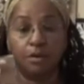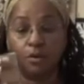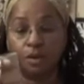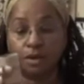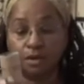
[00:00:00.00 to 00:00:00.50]

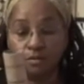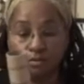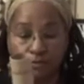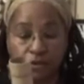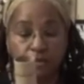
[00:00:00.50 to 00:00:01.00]
when it
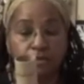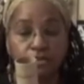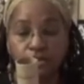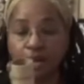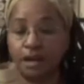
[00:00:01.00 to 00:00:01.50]

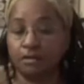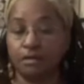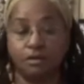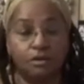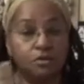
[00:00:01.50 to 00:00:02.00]
filters down,
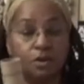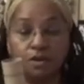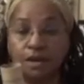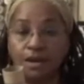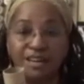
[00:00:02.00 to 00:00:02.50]
you won't
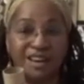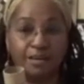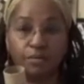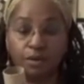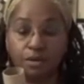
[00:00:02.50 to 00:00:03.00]
get any kind
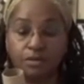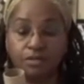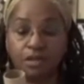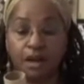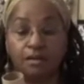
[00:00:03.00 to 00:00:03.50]
of really good
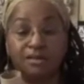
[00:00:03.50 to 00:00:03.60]
sound.